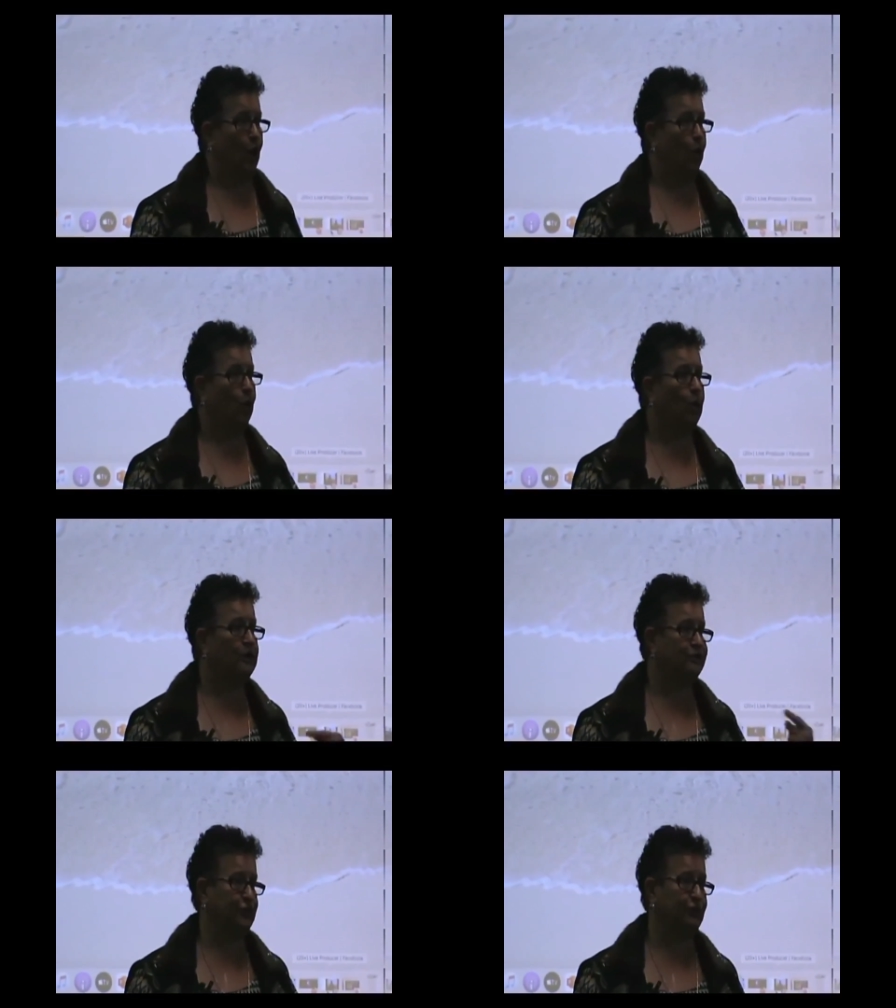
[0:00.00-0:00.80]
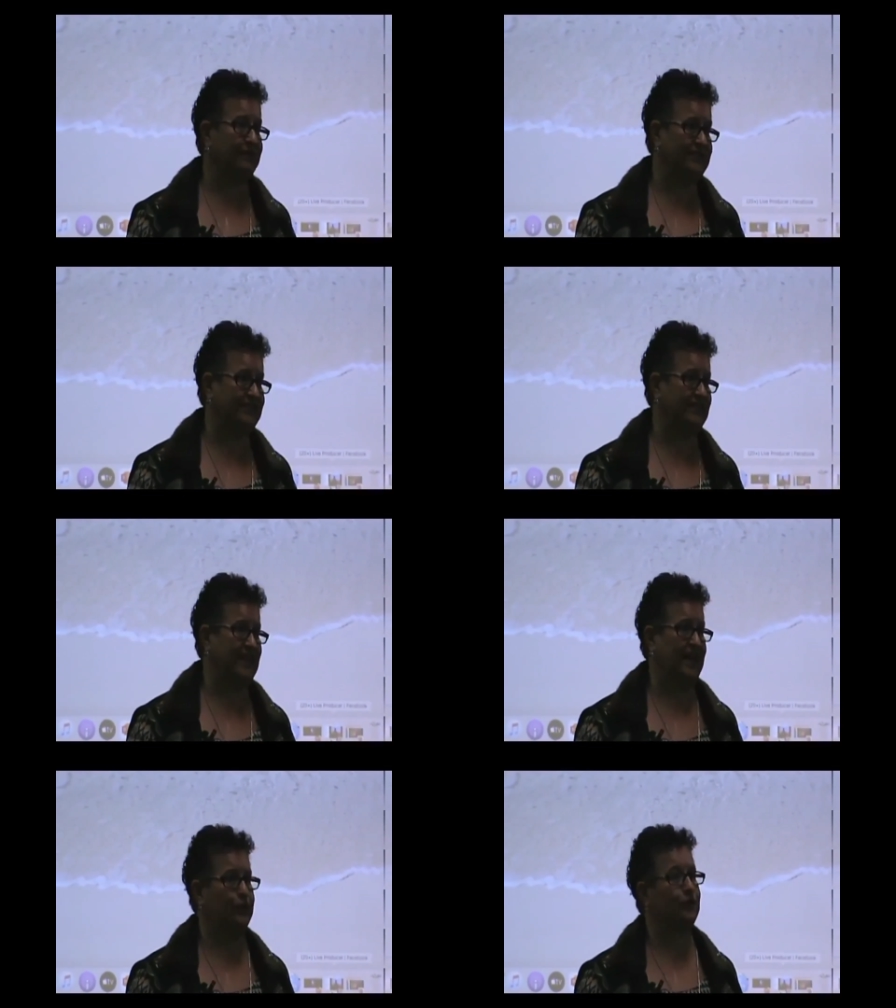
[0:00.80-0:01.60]
All during
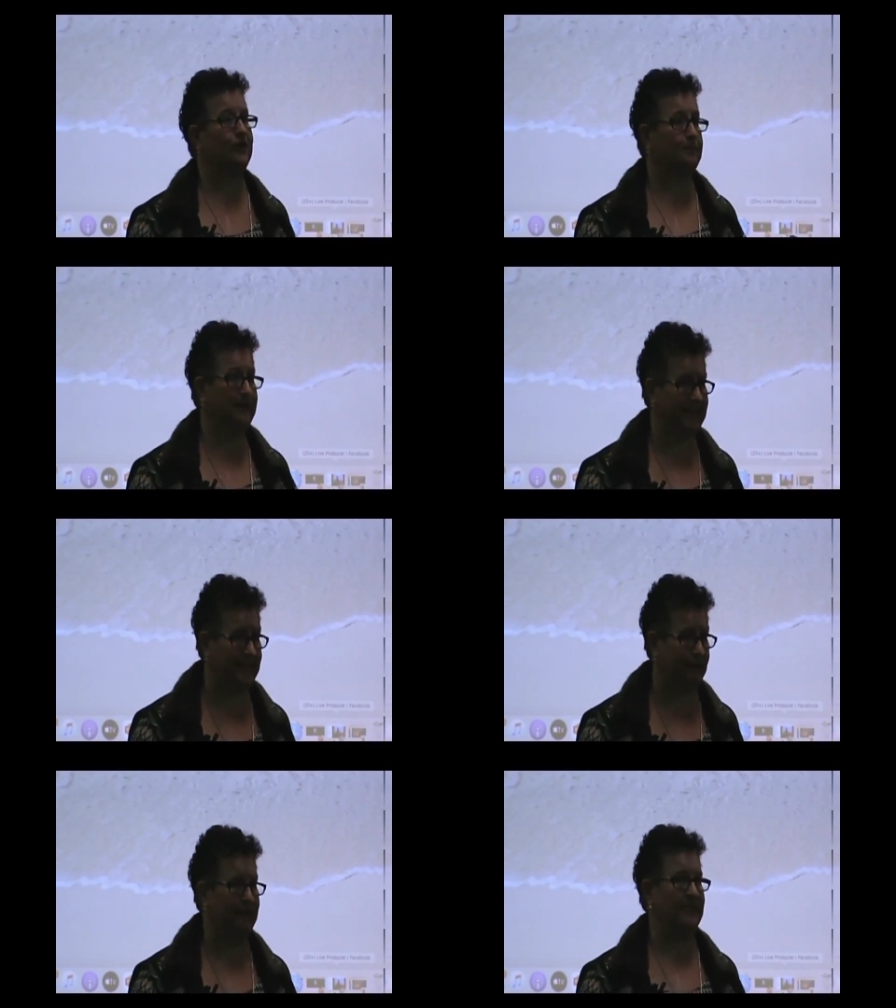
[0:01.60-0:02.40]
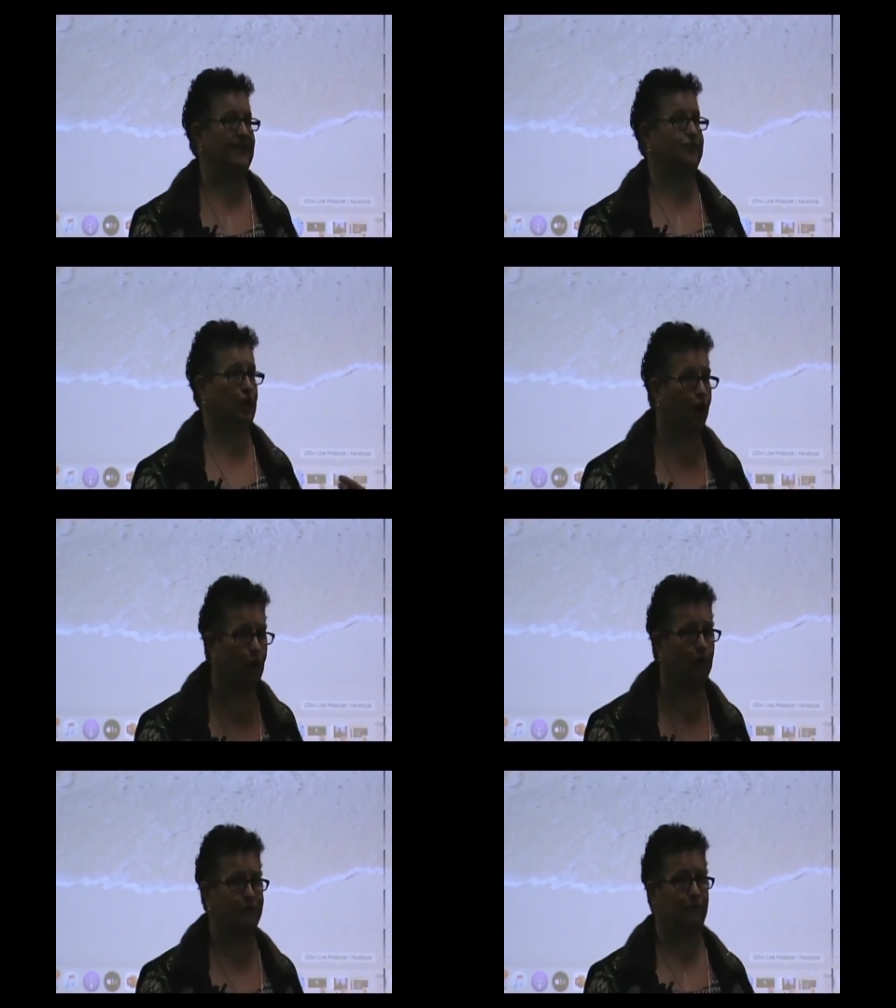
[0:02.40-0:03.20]
today, you're going to be hearing this
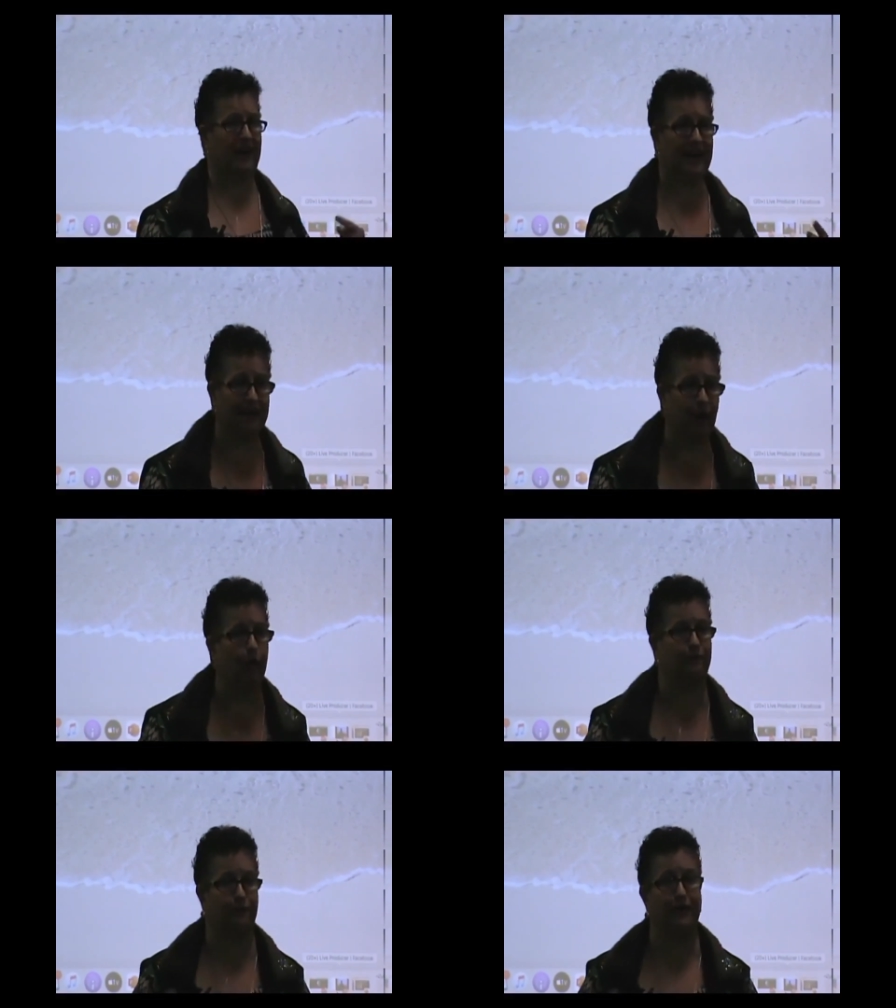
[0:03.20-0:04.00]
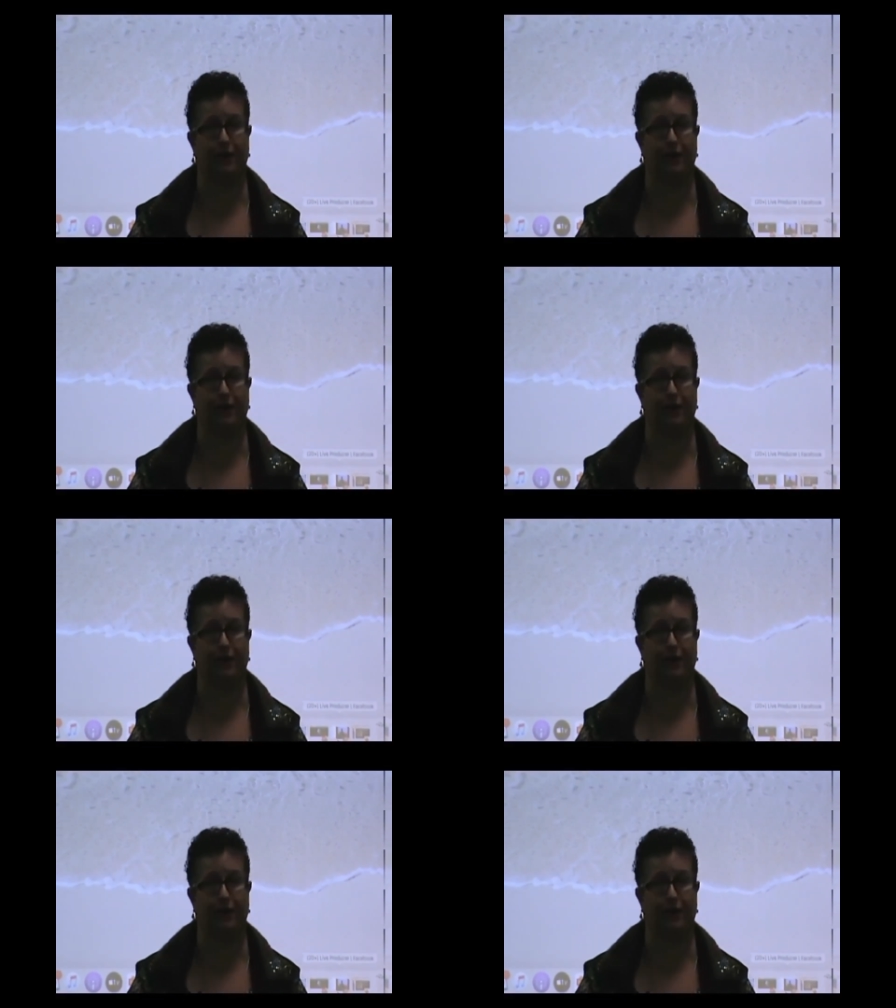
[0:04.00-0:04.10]
over and over and